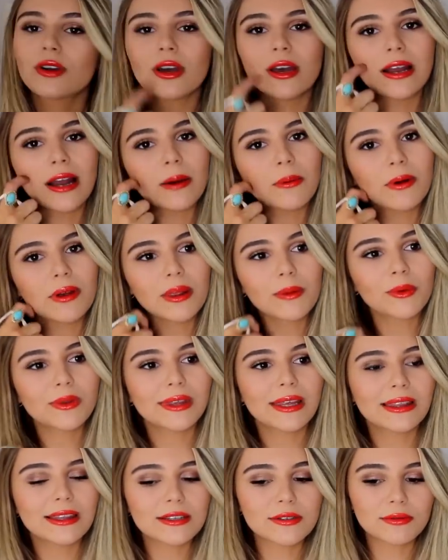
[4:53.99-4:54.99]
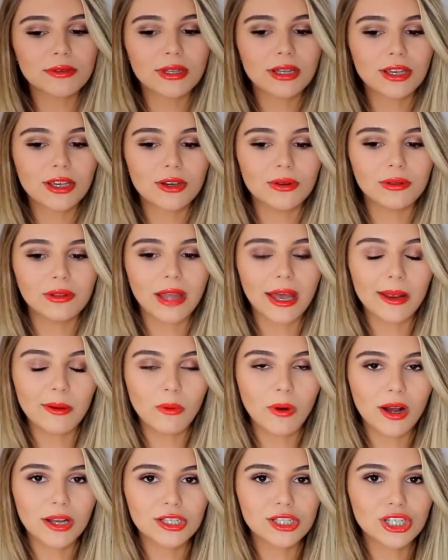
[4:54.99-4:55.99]
good. I wore them with like these really cute
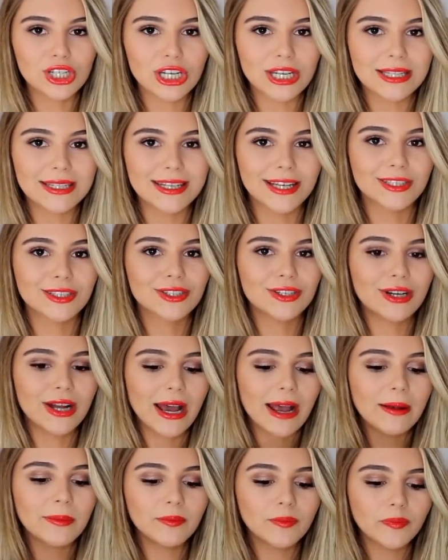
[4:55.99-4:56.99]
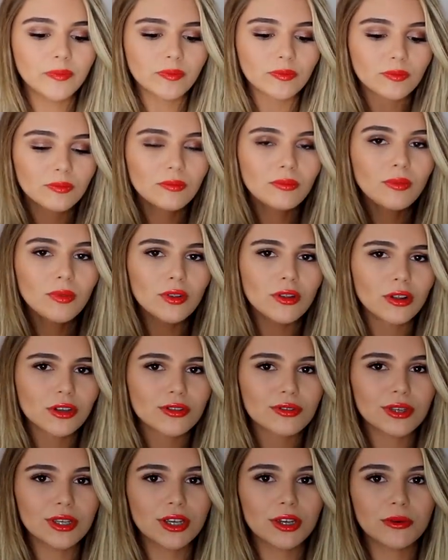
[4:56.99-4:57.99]
light wash jeans yesterday.
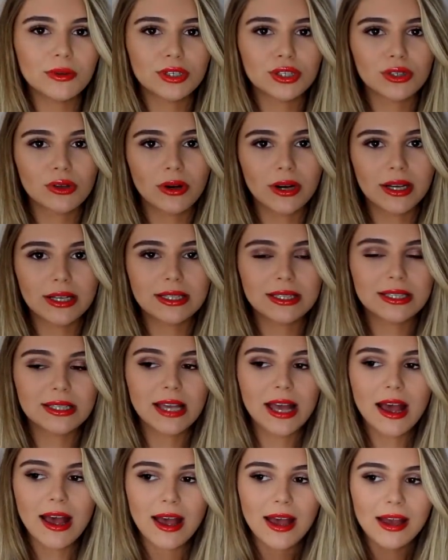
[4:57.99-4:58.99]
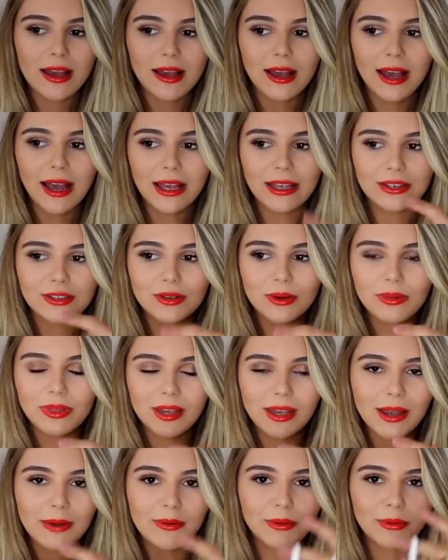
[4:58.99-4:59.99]
Looks really cute with shorts. I don't
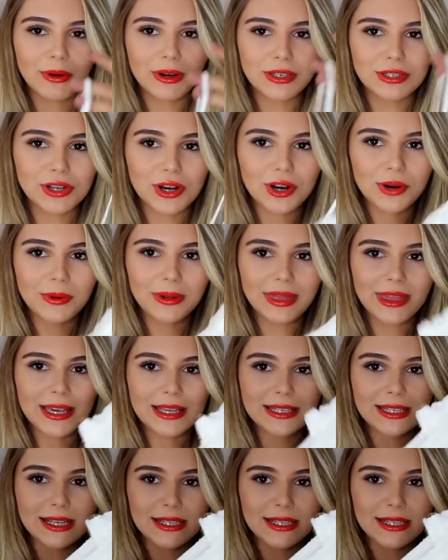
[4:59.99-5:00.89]
think I would wear a skirt with this